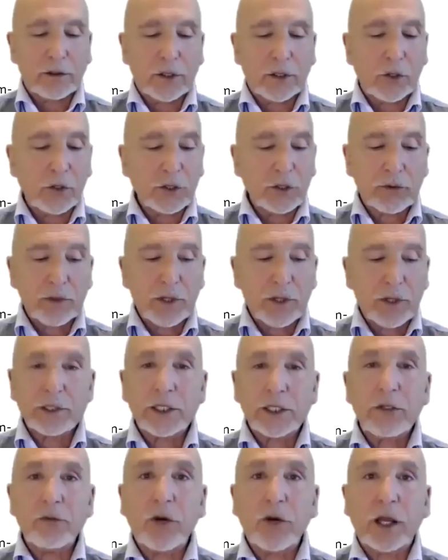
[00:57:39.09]

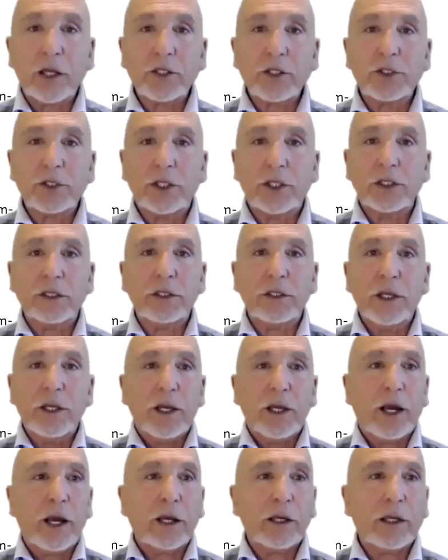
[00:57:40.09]
Gujarati, Russian,
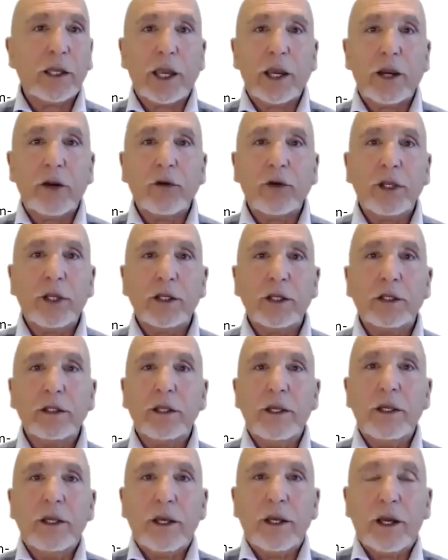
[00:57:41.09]
Hungarian,